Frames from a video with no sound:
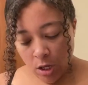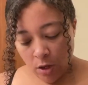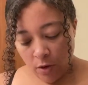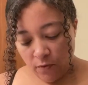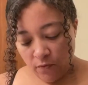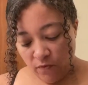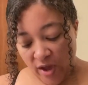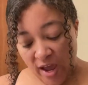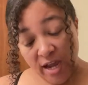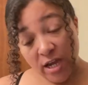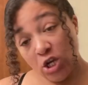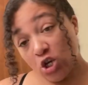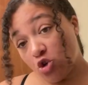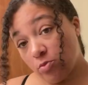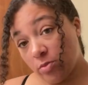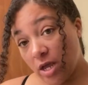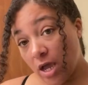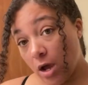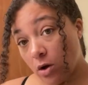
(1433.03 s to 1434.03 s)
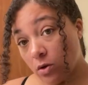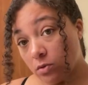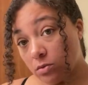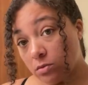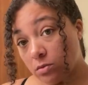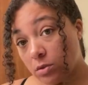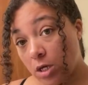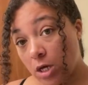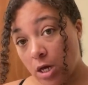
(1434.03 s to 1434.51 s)
vacuumed out.
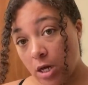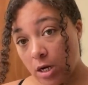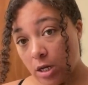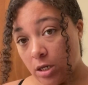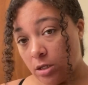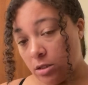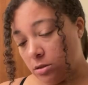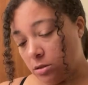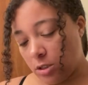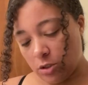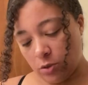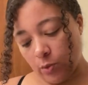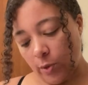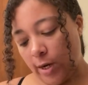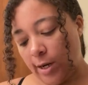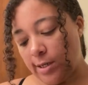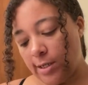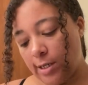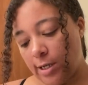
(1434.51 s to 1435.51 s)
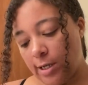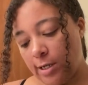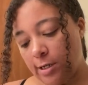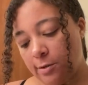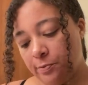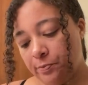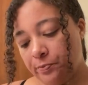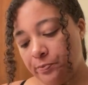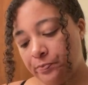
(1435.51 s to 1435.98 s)
Honey, that's what I
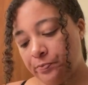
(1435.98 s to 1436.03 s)
need.